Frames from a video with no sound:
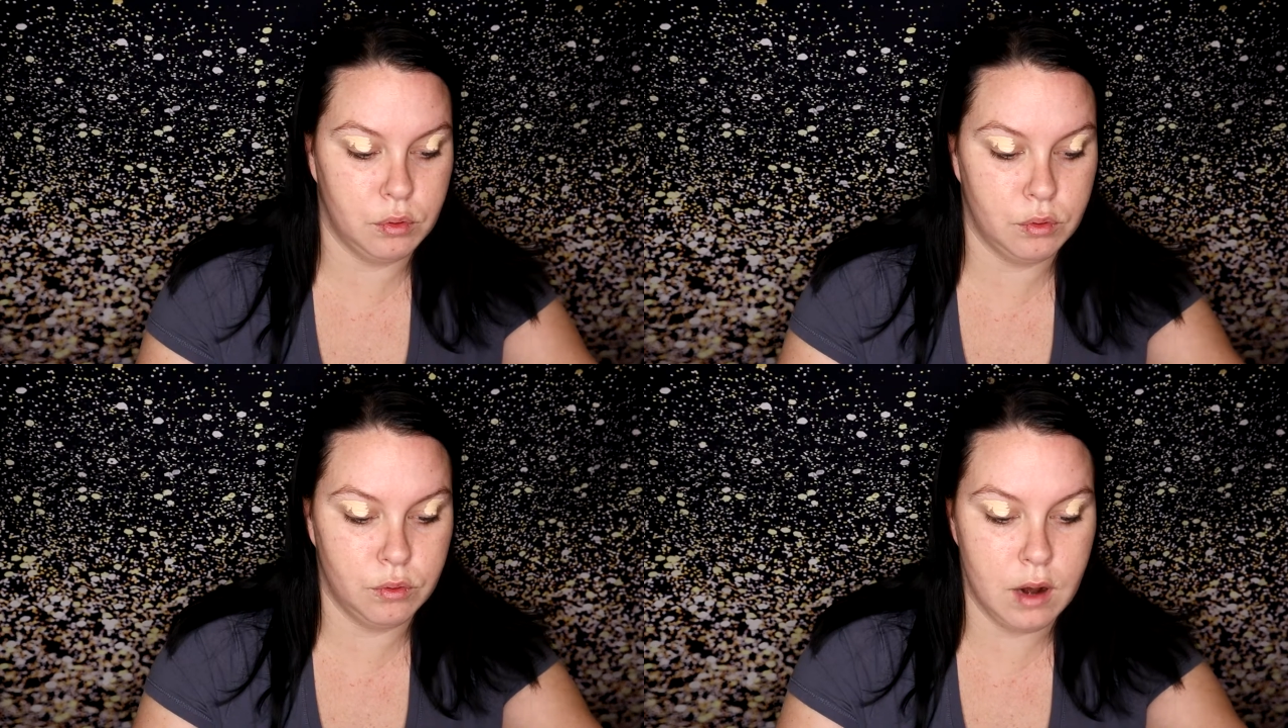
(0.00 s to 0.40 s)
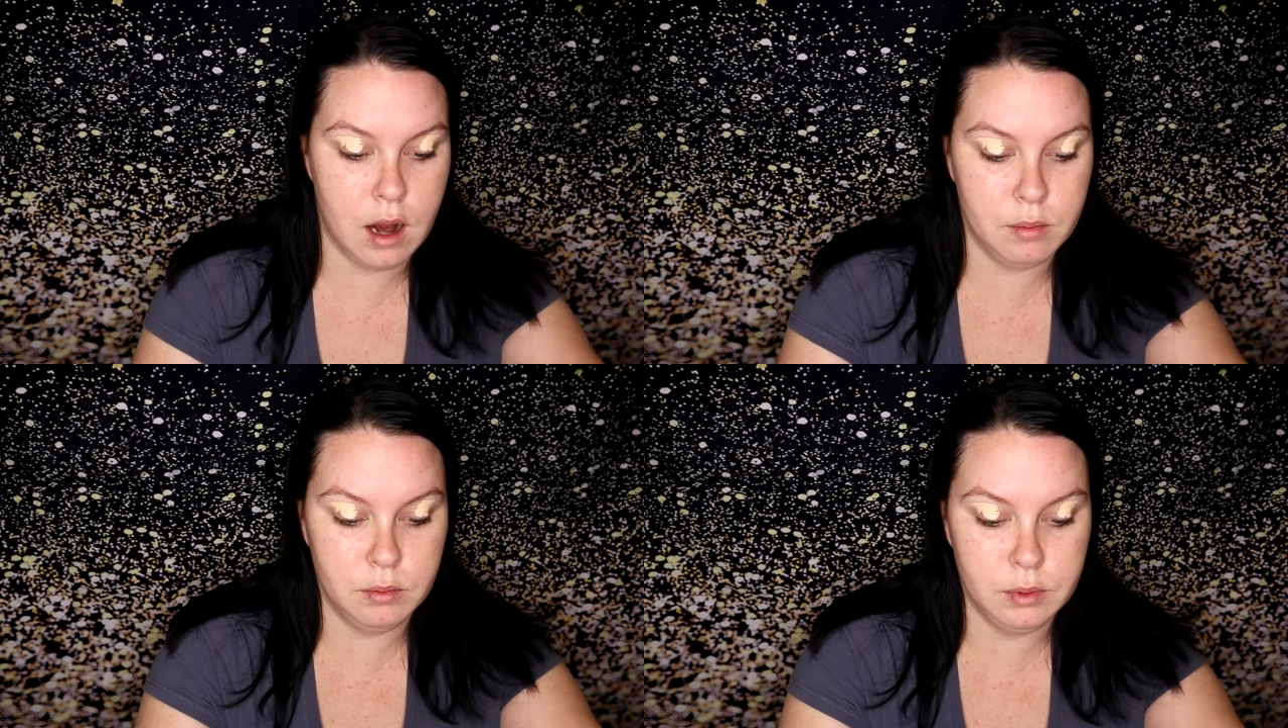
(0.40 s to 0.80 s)

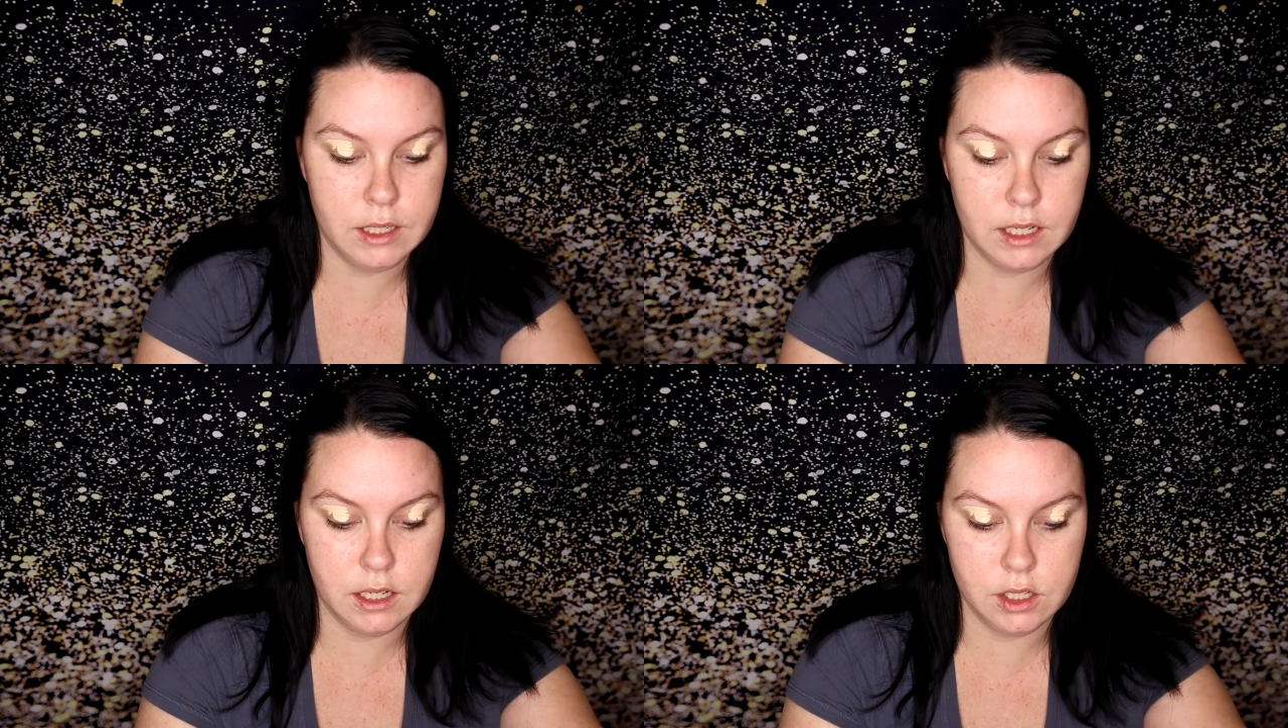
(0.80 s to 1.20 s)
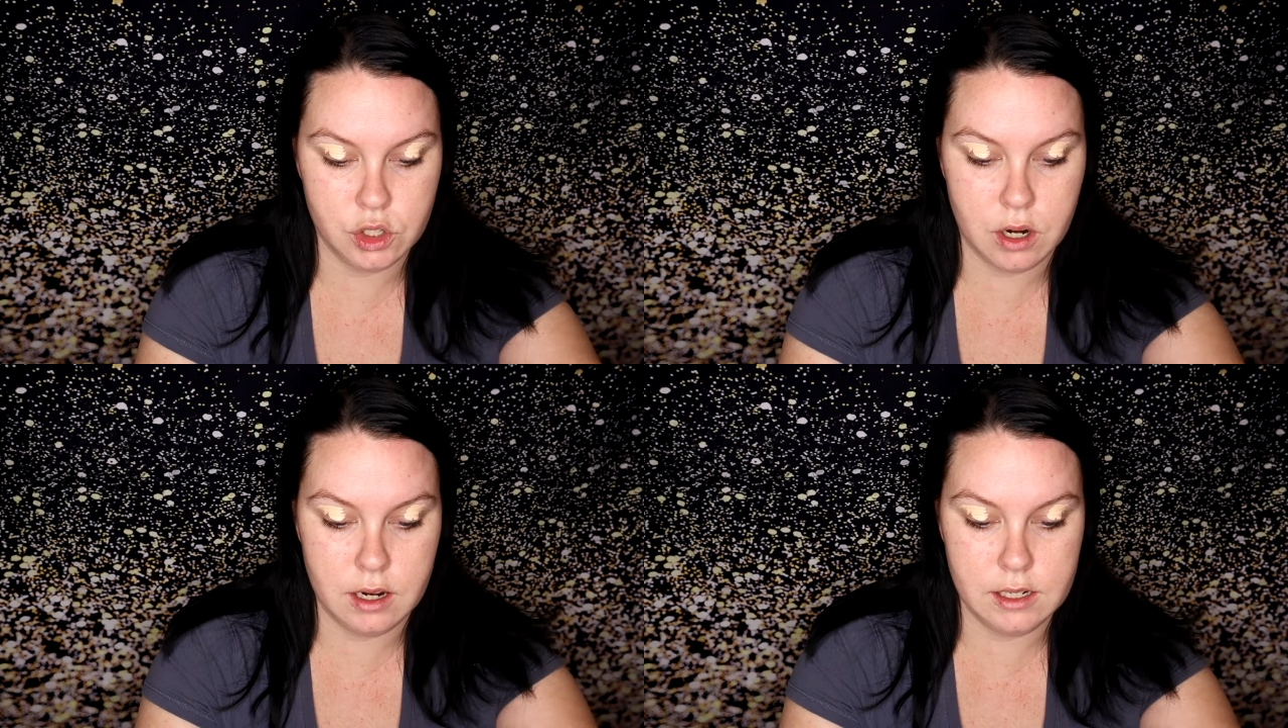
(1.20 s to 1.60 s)
probably gonna
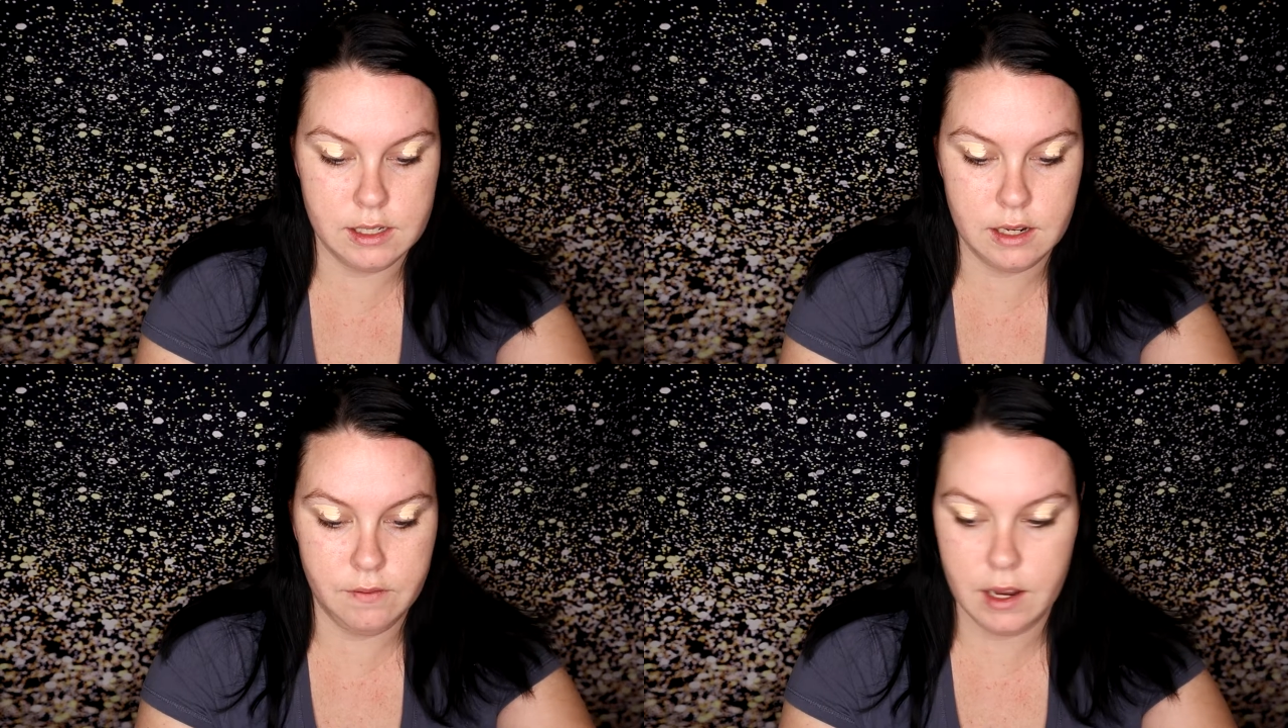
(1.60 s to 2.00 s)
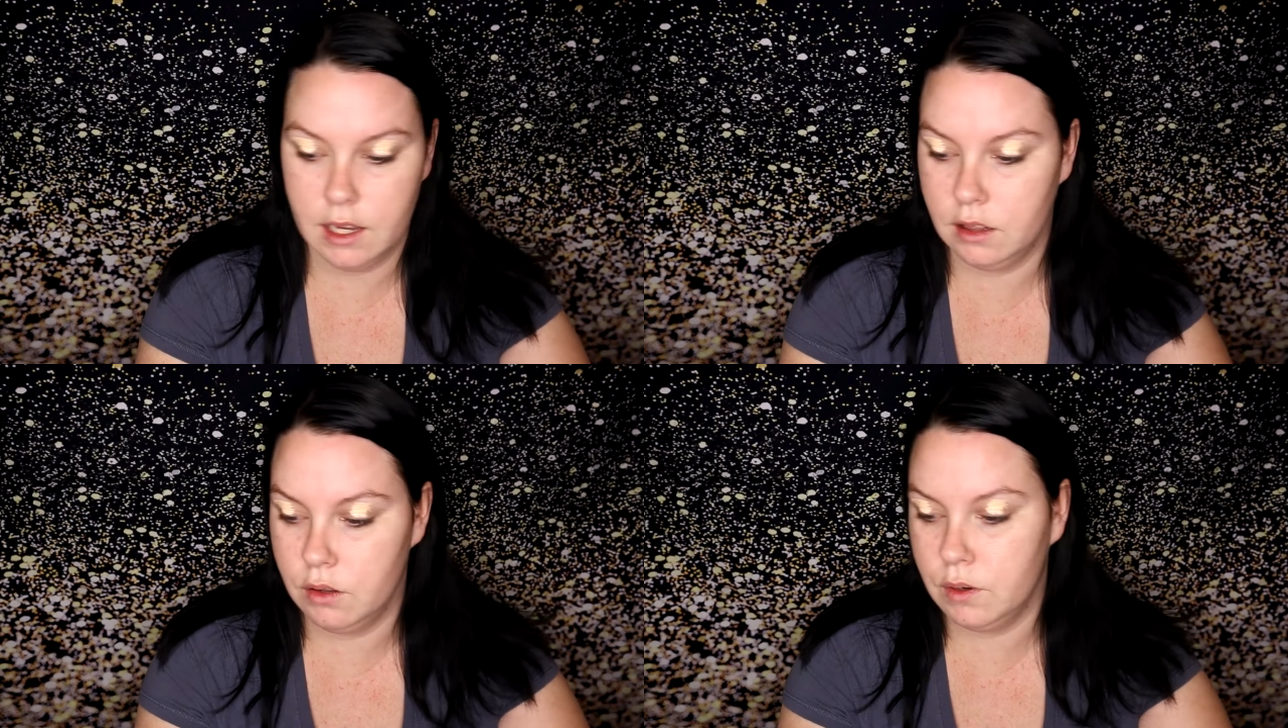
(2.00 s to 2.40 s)
try and see if I
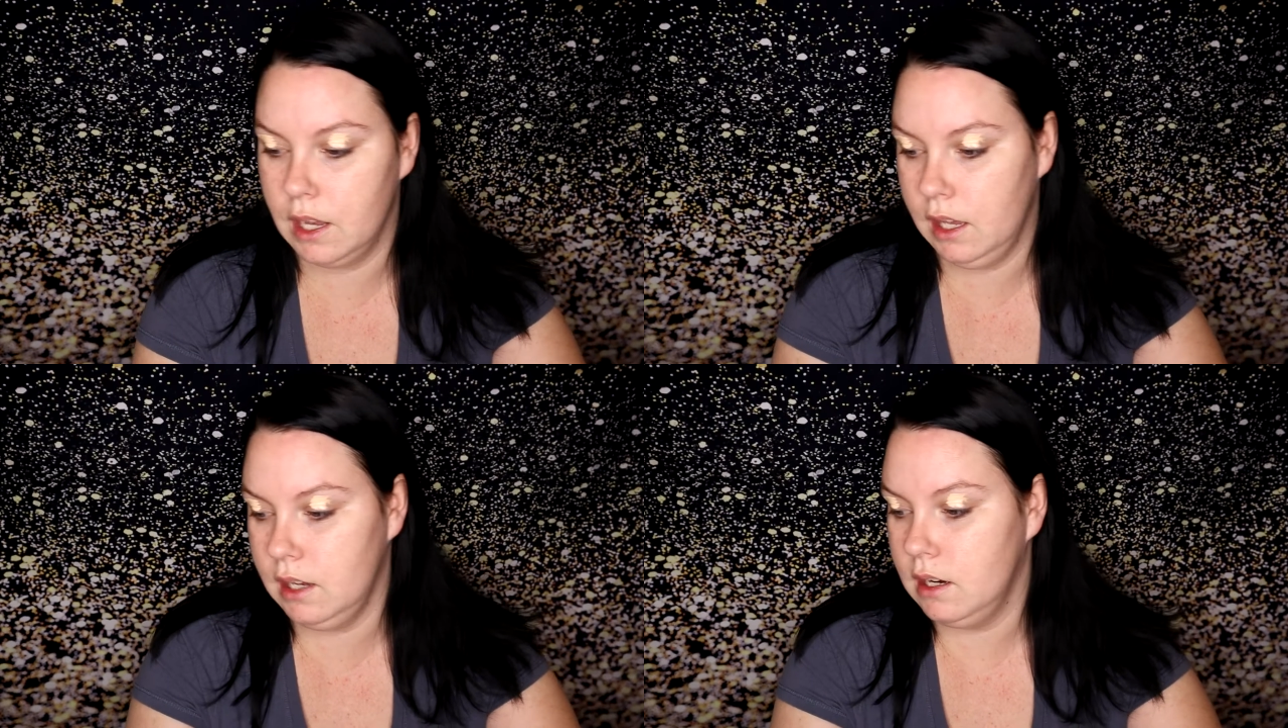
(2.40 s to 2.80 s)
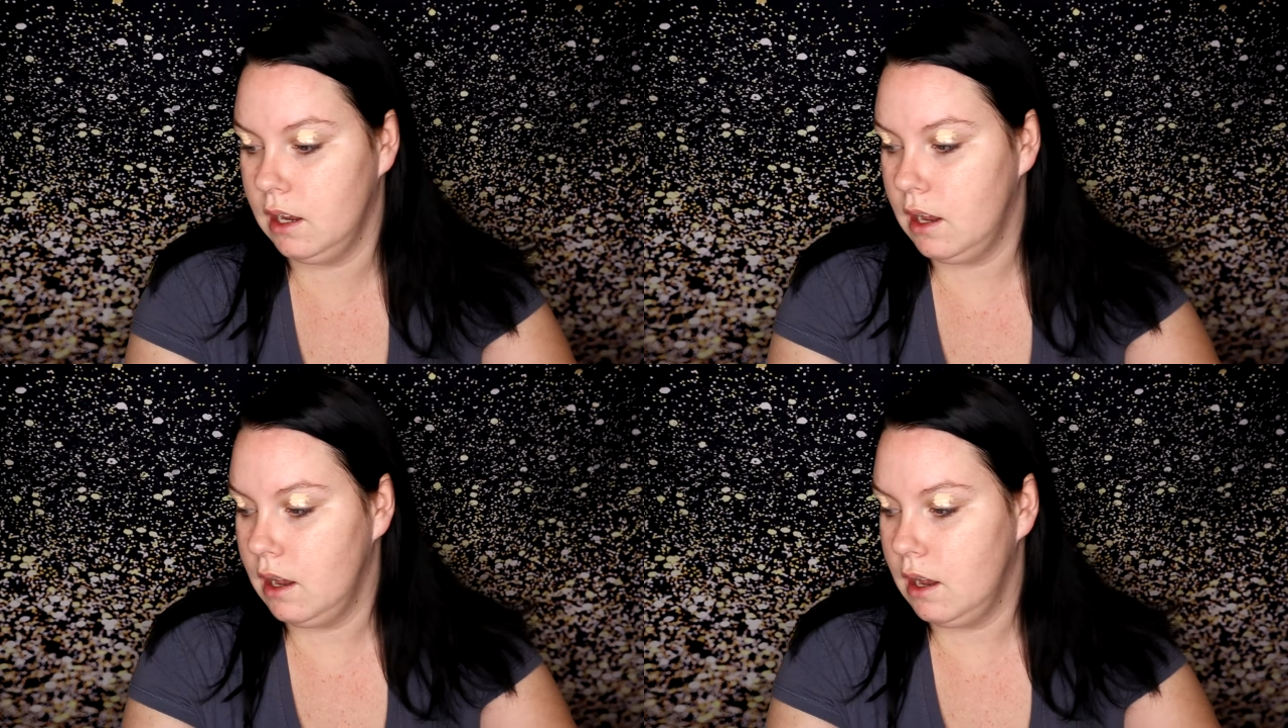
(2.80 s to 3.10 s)
can locate